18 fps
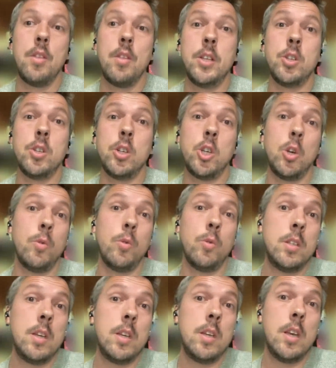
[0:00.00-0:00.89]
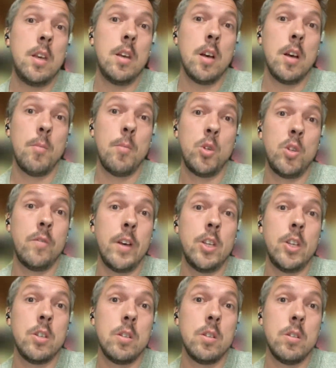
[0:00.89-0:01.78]
the security
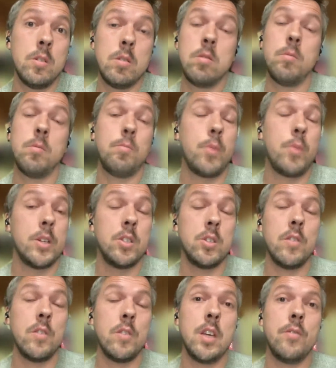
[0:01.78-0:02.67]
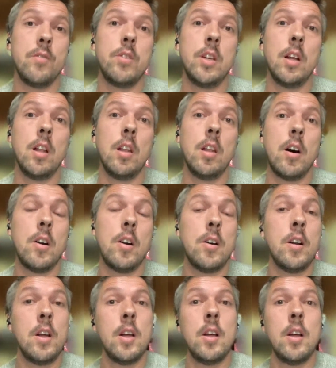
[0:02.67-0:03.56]
motivations, presence of the FDLR,